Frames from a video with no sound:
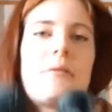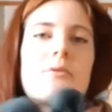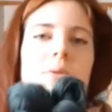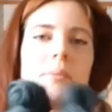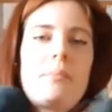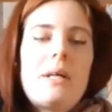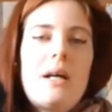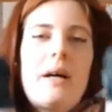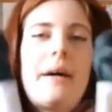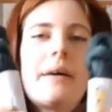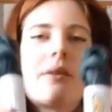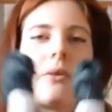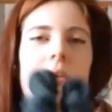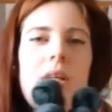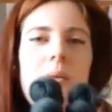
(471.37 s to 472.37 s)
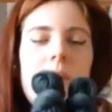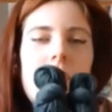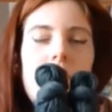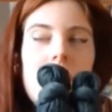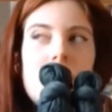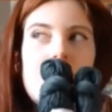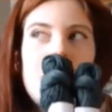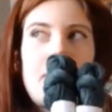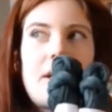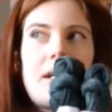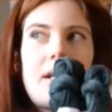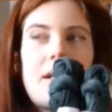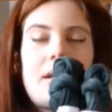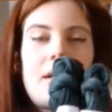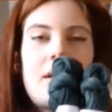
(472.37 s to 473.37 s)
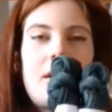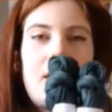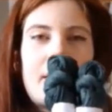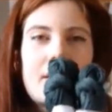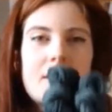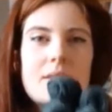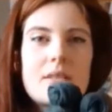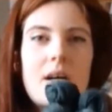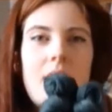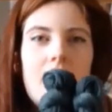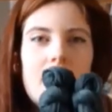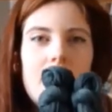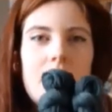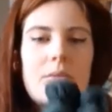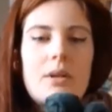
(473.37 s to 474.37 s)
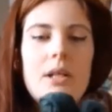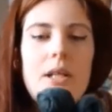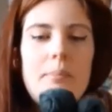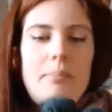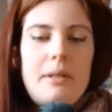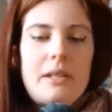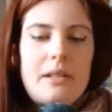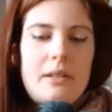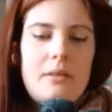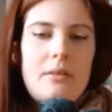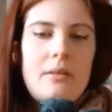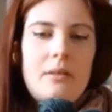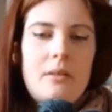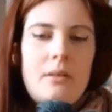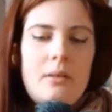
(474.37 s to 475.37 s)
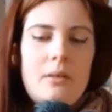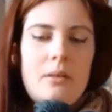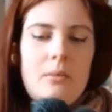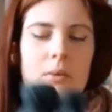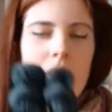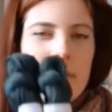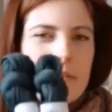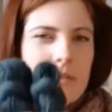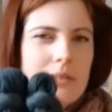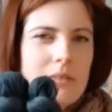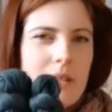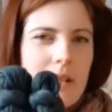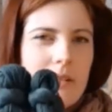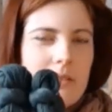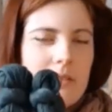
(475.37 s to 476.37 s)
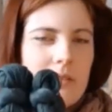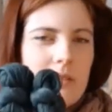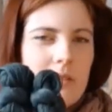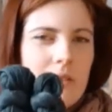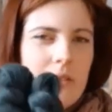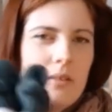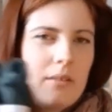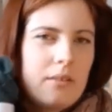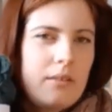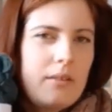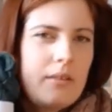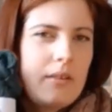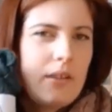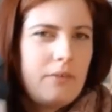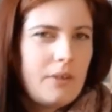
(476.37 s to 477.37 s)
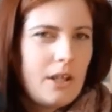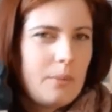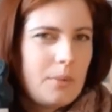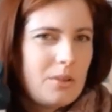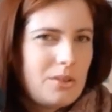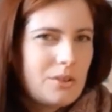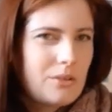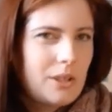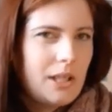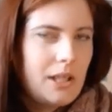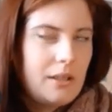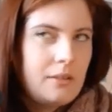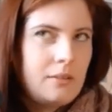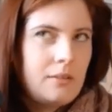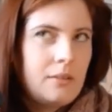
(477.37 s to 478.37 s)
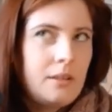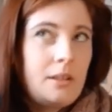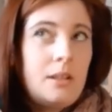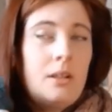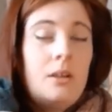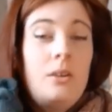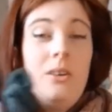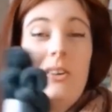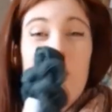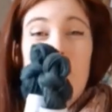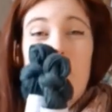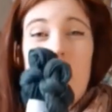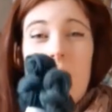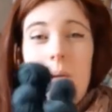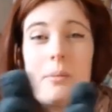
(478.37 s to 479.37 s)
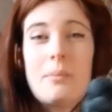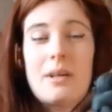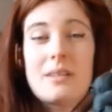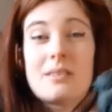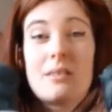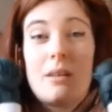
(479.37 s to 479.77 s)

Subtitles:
to admit, I thought they were going to be like a dark greeny blue, whereas instead they're very much a green. Not a problem, I still